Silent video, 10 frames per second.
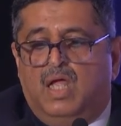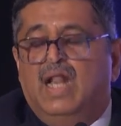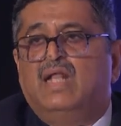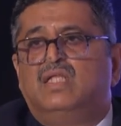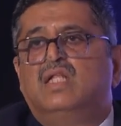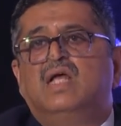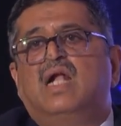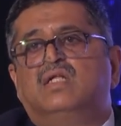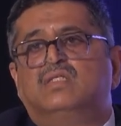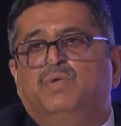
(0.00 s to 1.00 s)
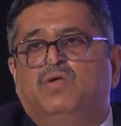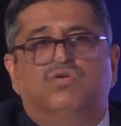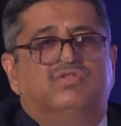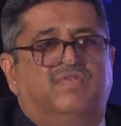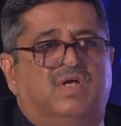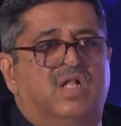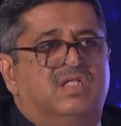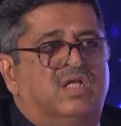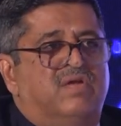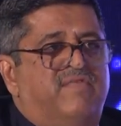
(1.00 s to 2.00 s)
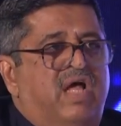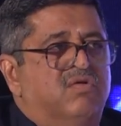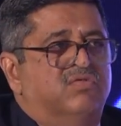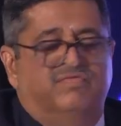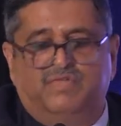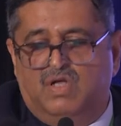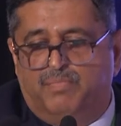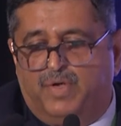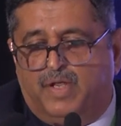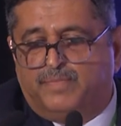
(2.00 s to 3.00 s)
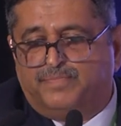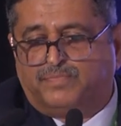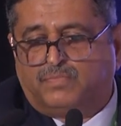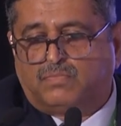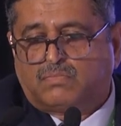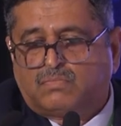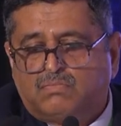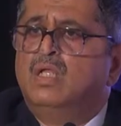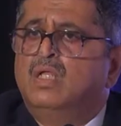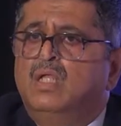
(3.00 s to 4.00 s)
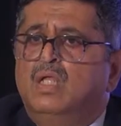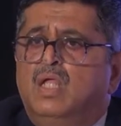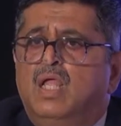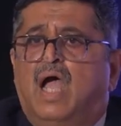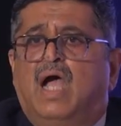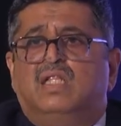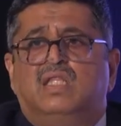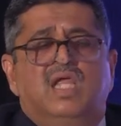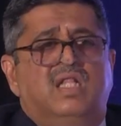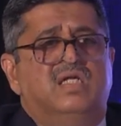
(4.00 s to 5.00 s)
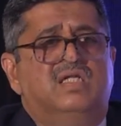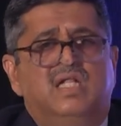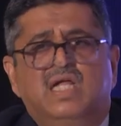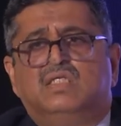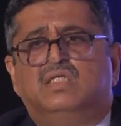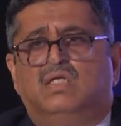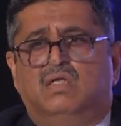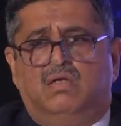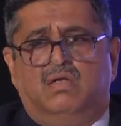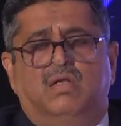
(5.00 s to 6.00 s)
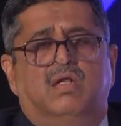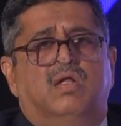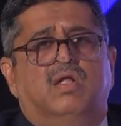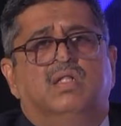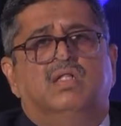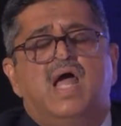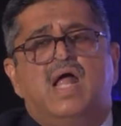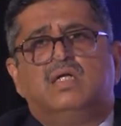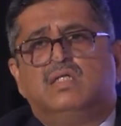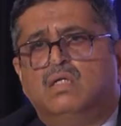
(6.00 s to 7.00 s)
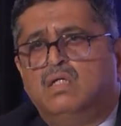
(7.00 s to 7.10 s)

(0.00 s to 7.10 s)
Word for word: And I think that is because of the culture and values of the company. I think the direction that